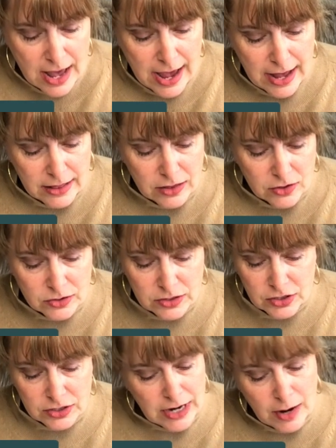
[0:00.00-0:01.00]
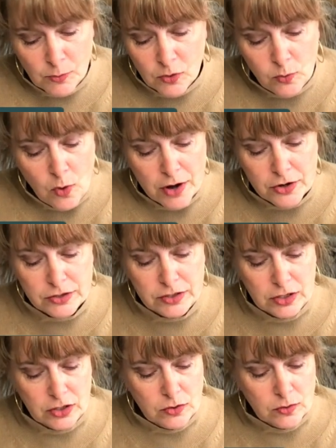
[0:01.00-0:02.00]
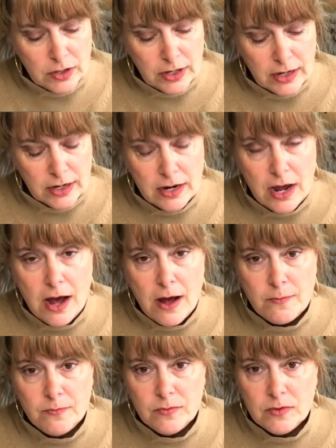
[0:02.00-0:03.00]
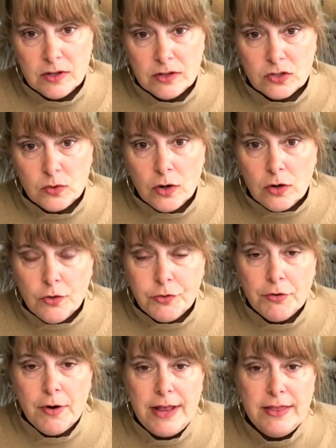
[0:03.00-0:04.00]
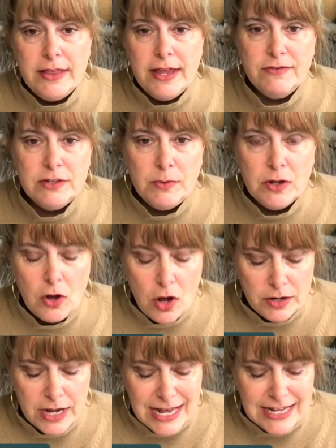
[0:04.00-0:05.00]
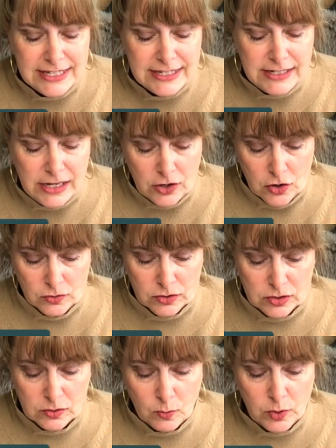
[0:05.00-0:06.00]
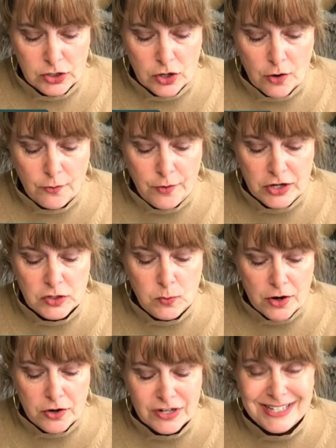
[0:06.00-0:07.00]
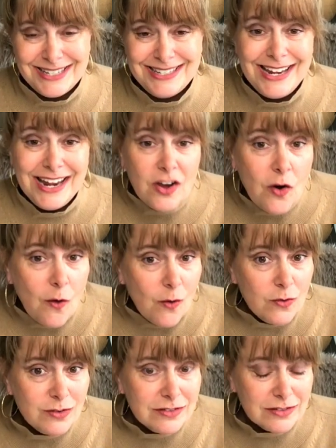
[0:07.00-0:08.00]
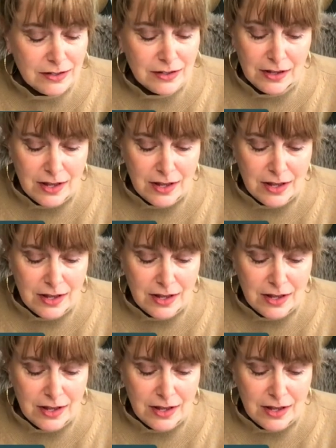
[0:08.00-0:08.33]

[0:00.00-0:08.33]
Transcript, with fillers: And there's just emerald waters that you can um, snorkel through. And then they have something called cenotes, which are freshwater sinkholes